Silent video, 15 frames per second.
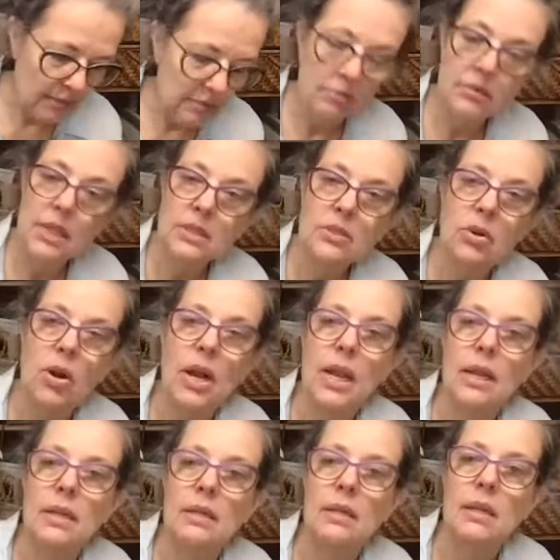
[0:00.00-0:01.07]
love it. That's
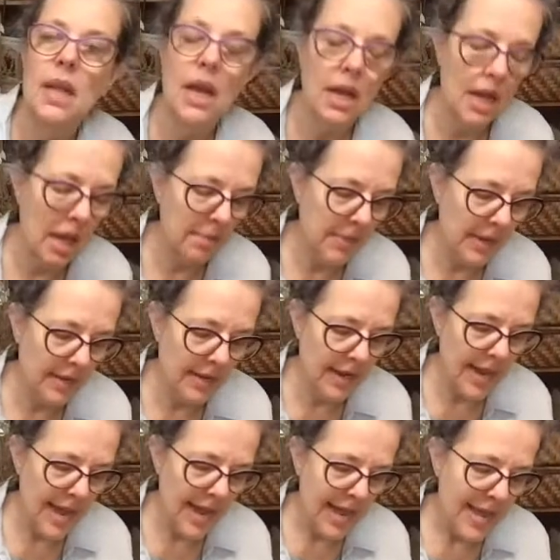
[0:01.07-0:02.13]
great. Yeah. I
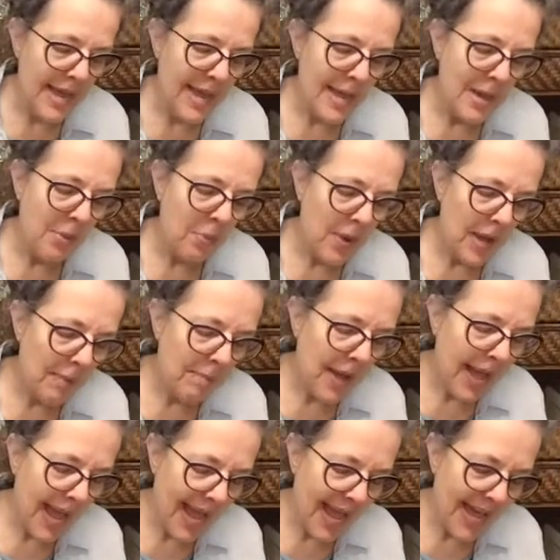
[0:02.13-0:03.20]
mean, well,
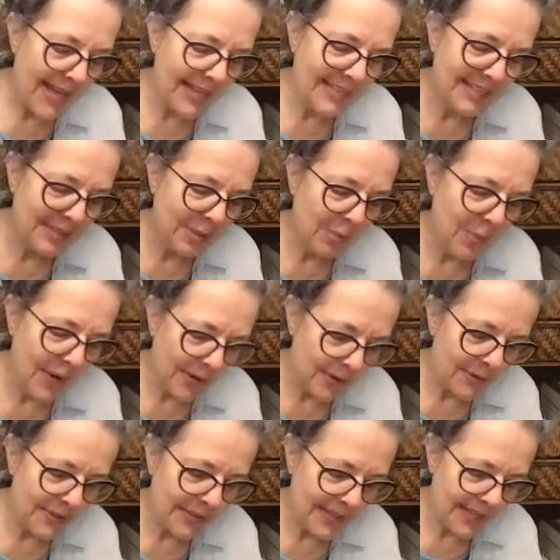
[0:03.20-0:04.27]
my this is a
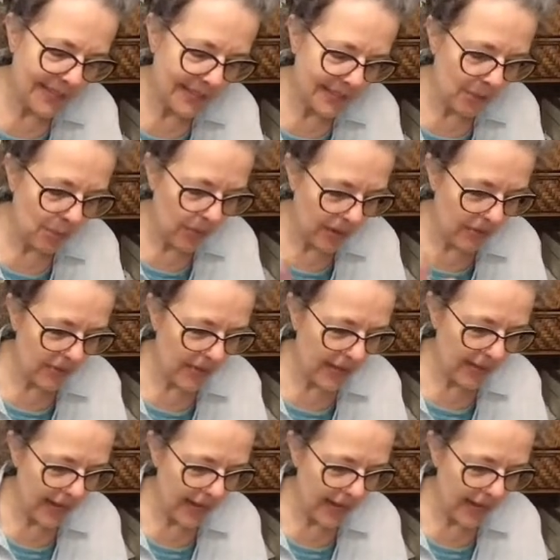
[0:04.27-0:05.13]
weird this is a weird